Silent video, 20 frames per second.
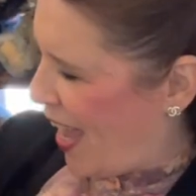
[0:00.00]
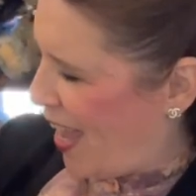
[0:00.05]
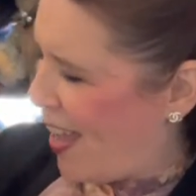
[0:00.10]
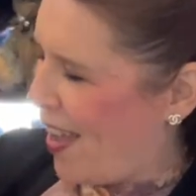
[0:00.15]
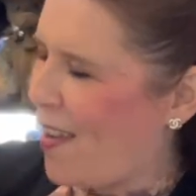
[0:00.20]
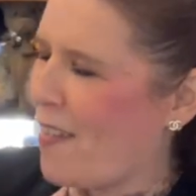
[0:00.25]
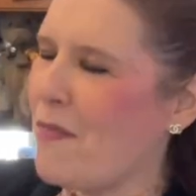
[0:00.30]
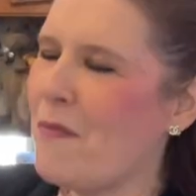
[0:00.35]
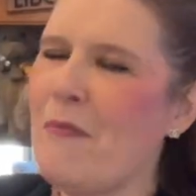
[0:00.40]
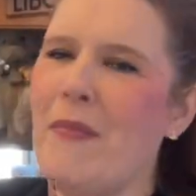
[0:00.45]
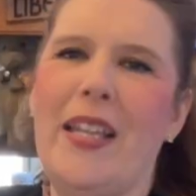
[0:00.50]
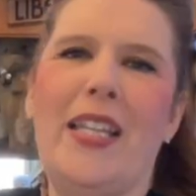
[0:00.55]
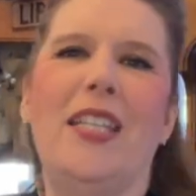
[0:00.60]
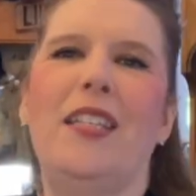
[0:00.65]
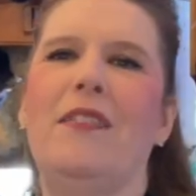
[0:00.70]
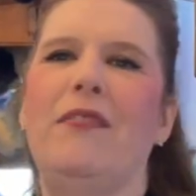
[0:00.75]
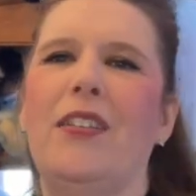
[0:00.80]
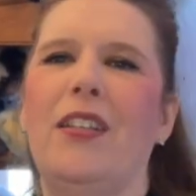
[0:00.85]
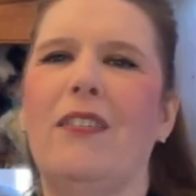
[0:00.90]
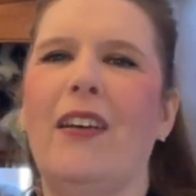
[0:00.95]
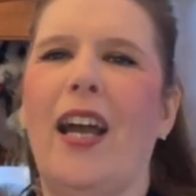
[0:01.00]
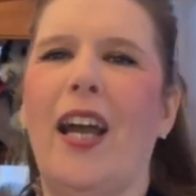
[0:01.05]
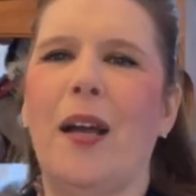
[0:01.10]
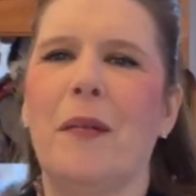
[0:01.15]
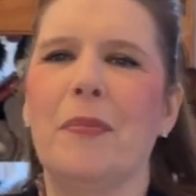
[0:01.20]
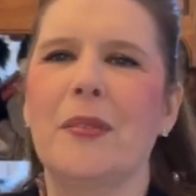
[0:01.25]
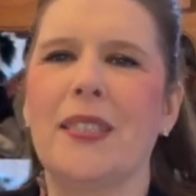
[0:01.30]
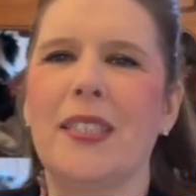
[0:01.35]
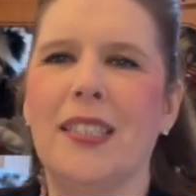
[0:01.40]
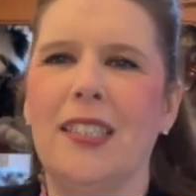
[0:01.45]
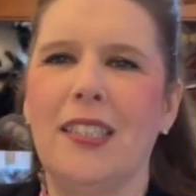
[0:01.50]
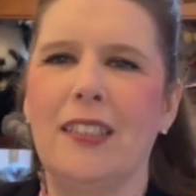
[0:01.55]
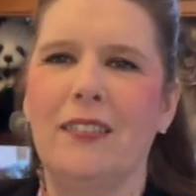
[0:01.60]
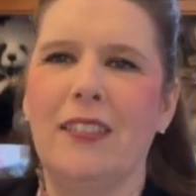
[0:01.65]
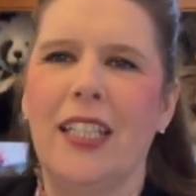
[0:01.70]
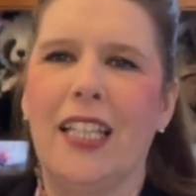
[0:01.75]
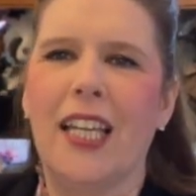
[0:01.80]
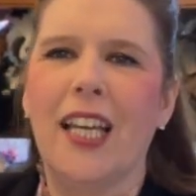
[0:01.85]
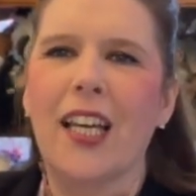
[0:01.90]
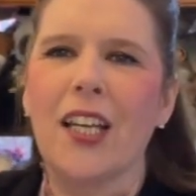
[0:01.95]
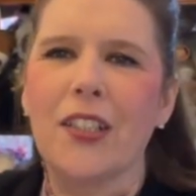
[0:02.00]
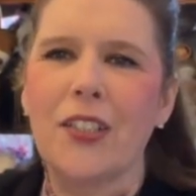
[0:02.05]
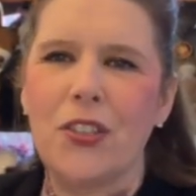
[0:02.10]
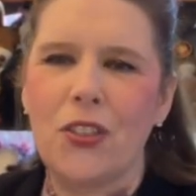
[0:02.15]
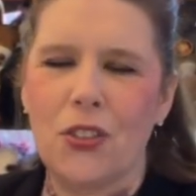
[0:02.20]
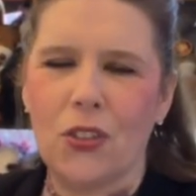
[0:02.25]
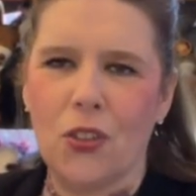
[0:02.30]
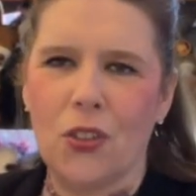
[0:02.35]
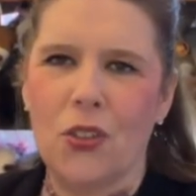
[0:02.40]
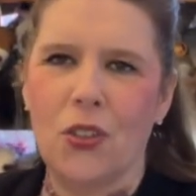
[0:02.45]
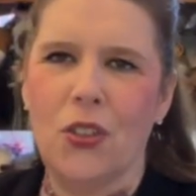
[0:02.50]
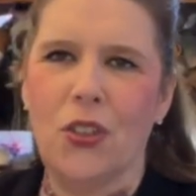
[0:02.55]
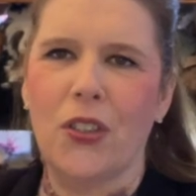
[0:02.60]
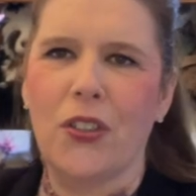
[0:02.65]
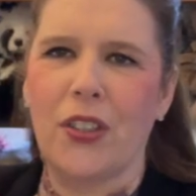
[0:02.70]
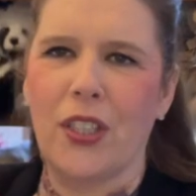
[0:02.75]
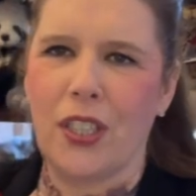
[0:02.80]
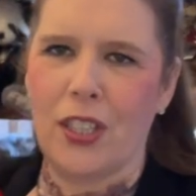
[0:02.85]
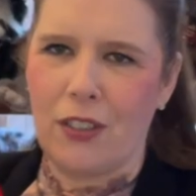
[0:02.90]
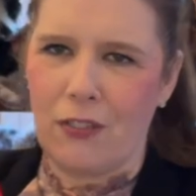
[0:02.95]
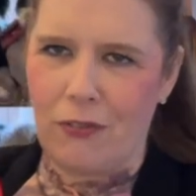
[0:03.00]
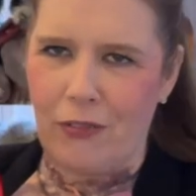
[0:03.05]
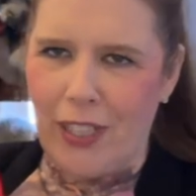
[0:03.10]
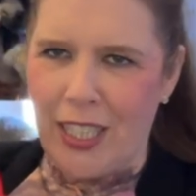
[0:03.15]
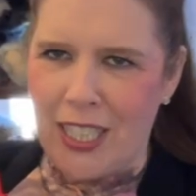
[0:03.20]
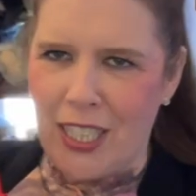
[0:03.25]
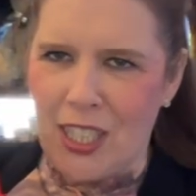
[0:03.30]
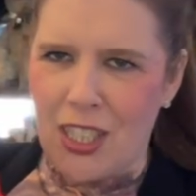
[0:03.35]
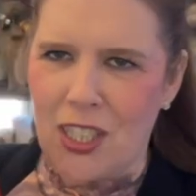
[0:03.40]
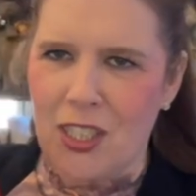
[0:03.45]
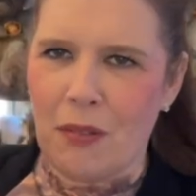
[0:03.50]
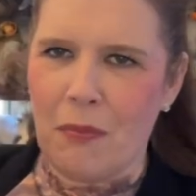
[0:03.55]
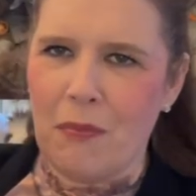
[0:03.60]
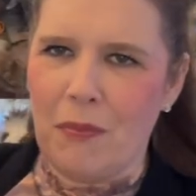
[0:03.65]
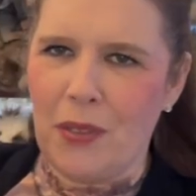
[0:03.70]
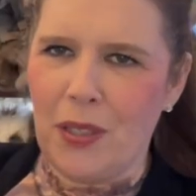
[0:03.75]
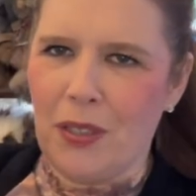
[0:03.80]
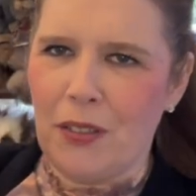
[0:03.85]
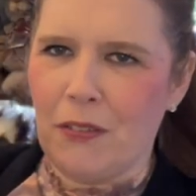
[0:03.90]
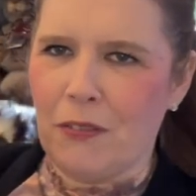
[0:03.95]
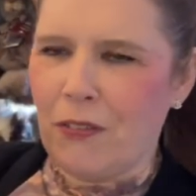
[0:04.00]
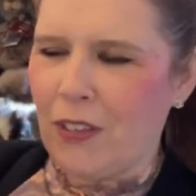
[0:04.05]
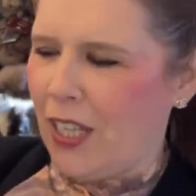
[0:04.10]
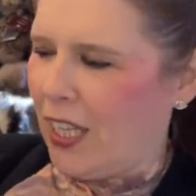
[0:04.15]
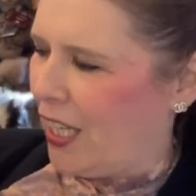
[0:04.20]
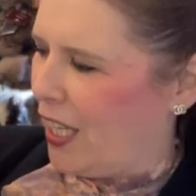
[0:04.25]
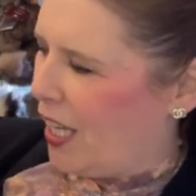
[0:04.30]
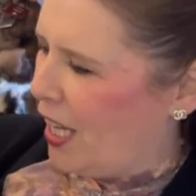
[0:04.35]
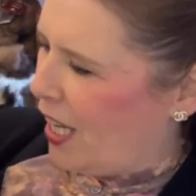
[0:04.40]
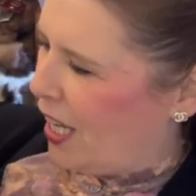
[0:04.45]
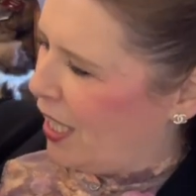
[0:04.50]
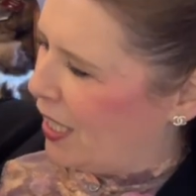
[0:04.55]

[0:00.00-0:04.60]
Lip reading: How many of you absolutely adore the Grinch movie?